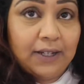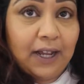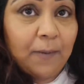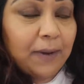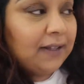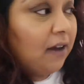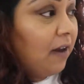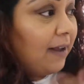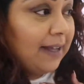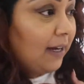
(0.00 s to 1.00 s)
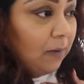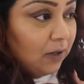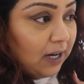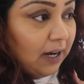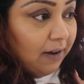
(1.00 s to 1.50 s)
in town because I know exactly
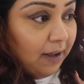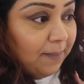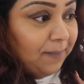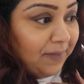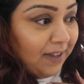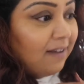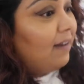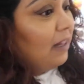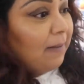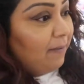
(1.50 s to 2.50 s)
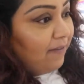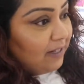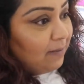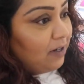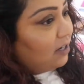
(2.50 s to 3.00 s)
what shade I am in the MAC
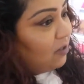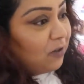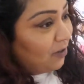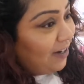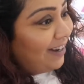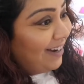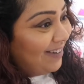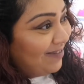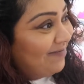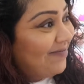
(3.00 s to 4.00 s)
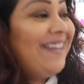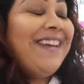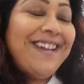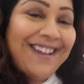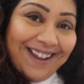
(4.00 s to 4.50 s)
face and body. You can order it online.
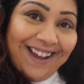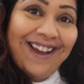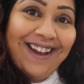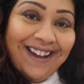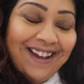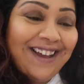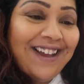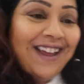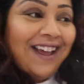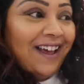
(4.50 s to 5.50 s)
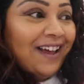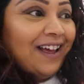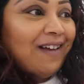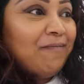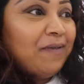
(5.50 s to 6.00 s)
Oh, yeah.
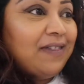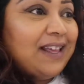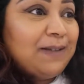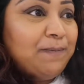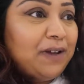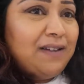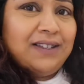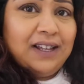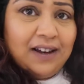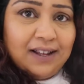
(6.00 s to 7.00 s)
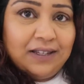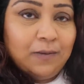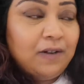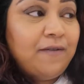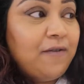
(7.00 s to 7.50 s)
Um, but this Boots in
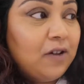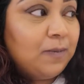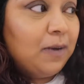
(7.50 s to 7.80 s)
Leicester, we're in Fosse